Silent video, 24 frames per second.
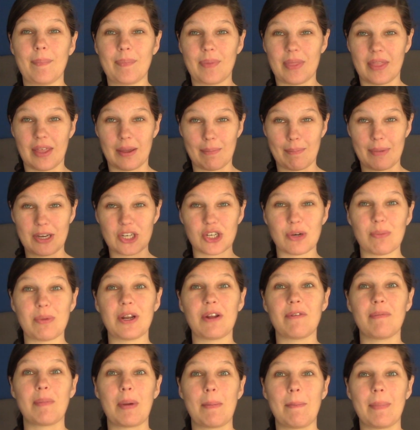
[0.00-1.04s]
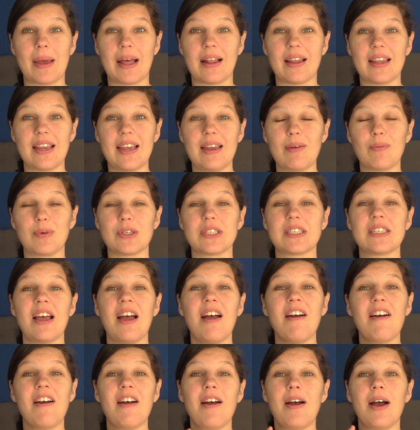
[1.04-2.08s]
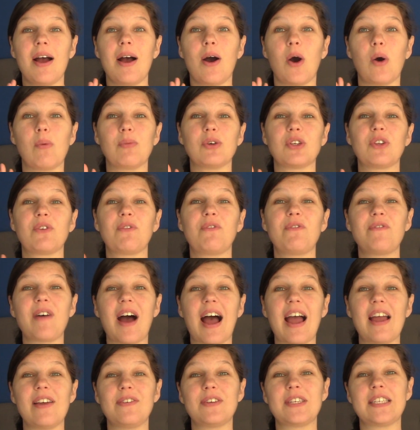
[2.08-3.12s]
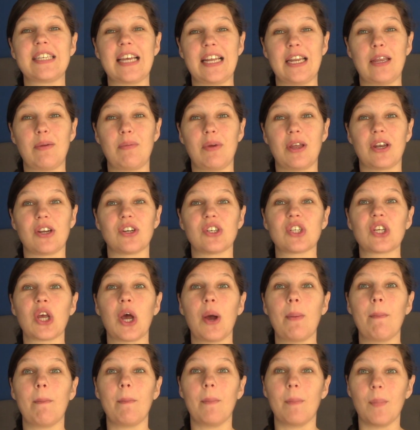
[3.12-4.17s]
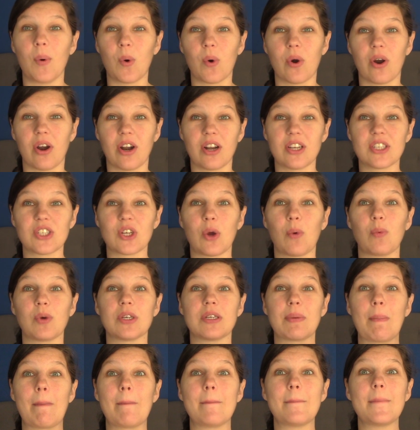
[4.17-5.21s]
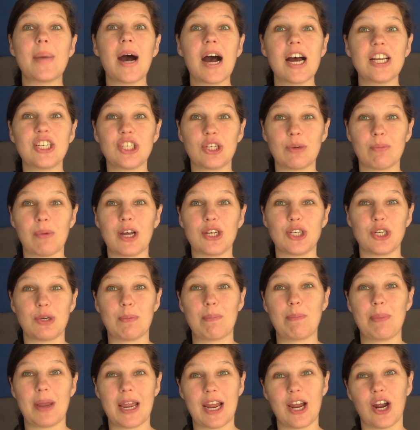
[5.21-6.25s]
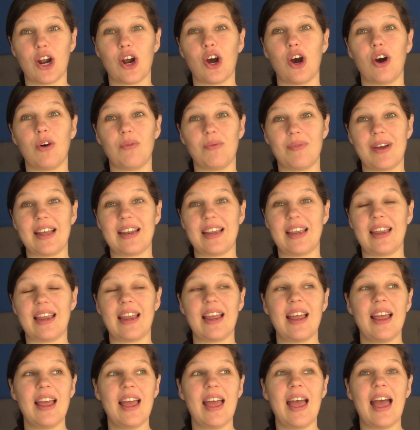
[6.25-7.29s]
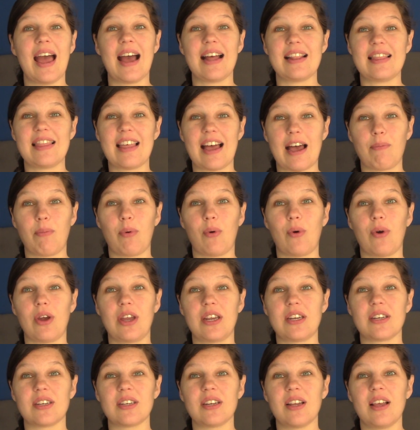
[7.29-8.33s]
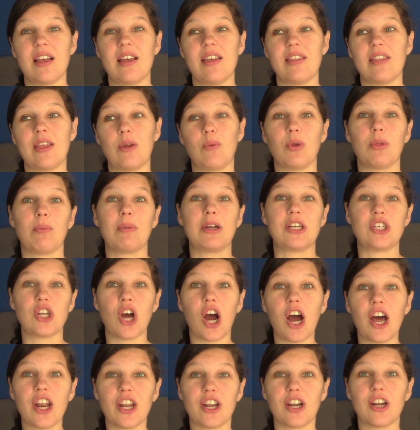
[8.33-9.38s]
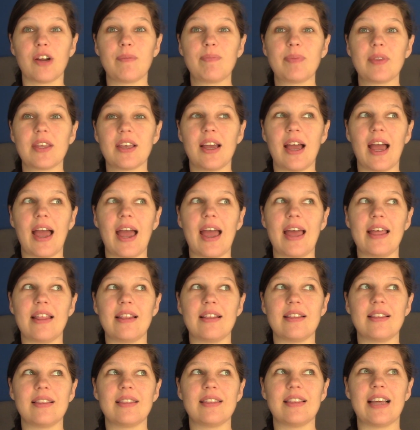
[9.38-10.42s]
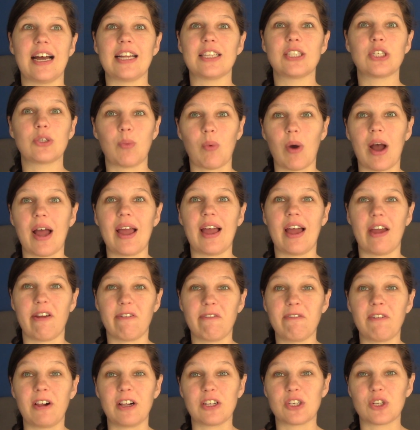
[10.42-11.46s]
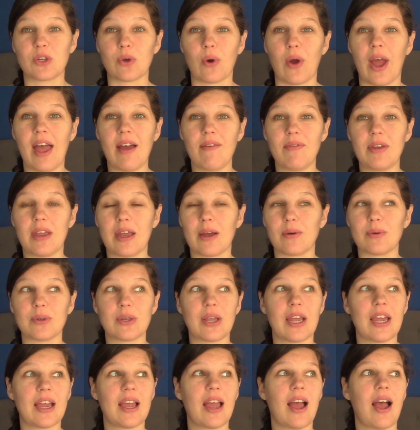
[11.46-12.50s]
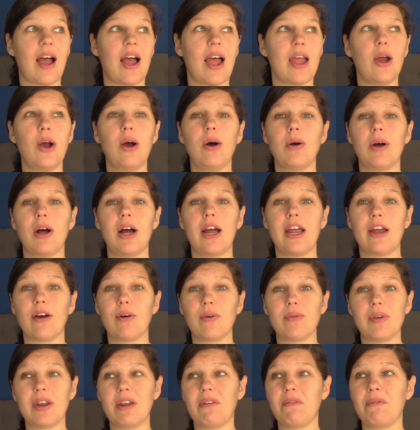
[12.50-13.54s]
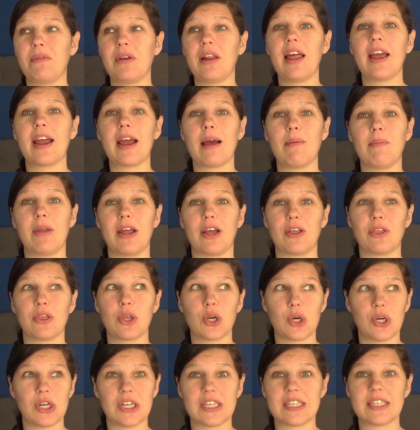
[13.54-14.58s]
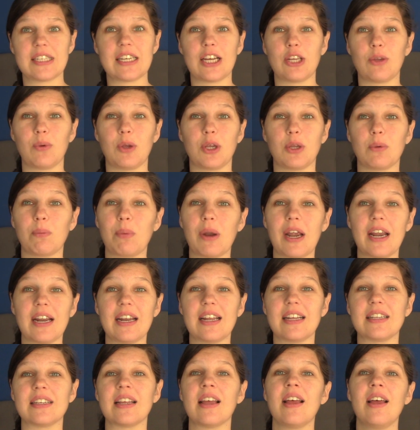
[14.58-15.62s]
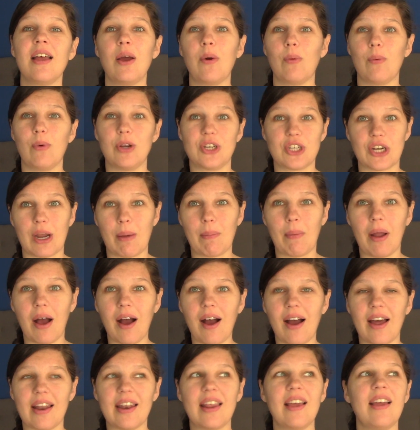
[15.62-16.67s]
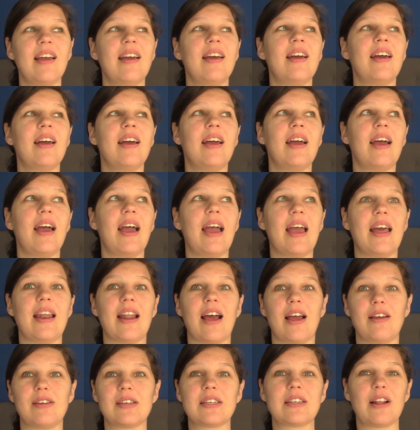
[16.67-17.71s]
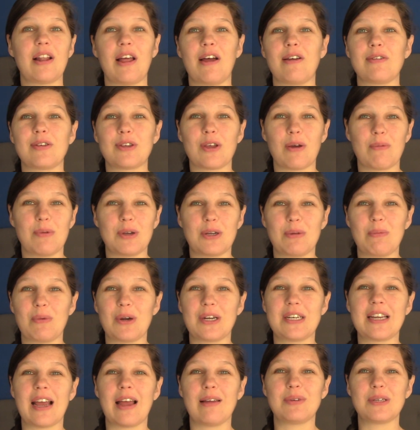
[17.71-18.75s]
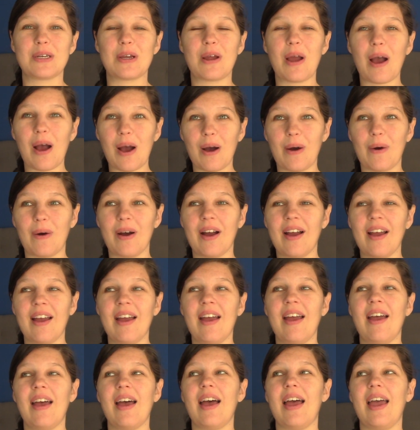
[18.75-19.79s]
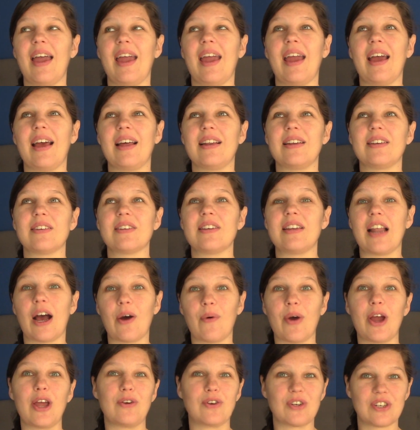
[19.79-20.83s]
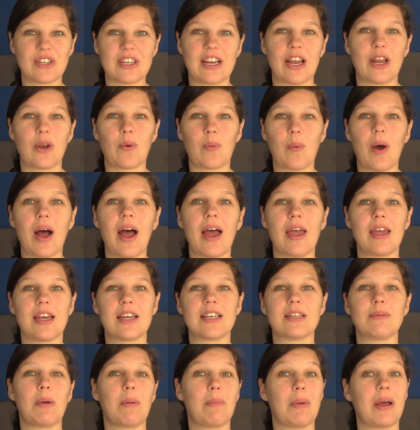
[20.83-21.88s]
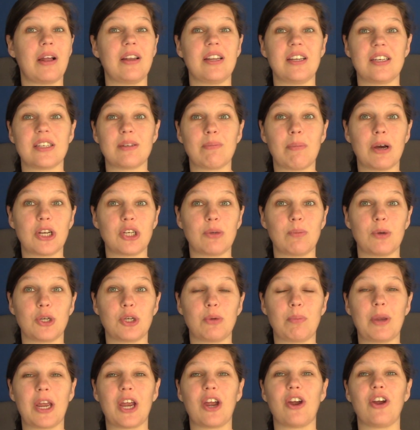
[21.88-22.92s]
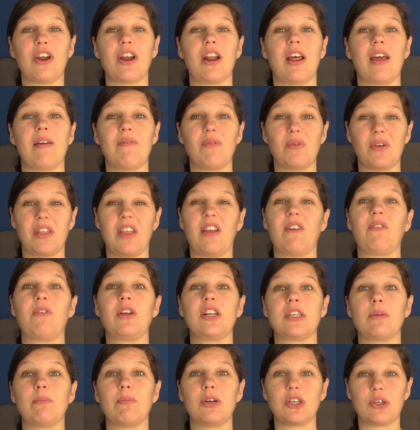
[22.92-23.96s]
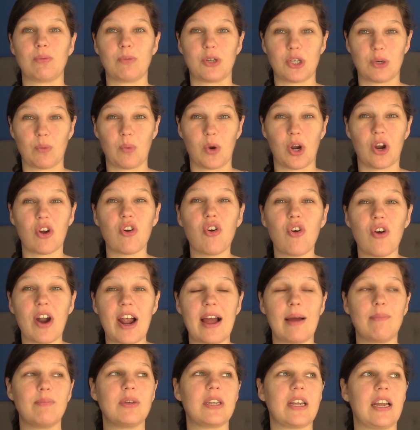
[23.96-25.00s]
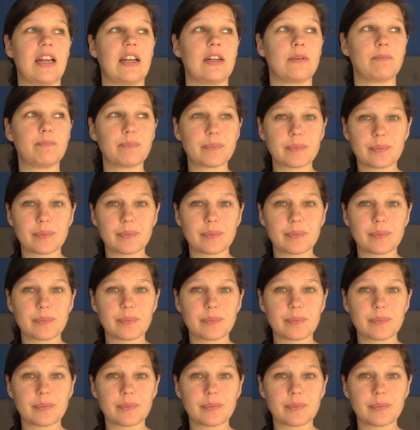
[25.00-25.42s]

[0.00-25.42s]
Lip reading: the measurement of my belly was almost 5 centimeters more. So it was much, much bigger already at that point than with my daughter. And that's why I felt so heavy. I was like, I already feel like I'm like 36 weeks pregnant, which I'm not. And I still have so much more time to go. And now I understand why, because my belly is much, much bigger and everything feels much, much more cramped and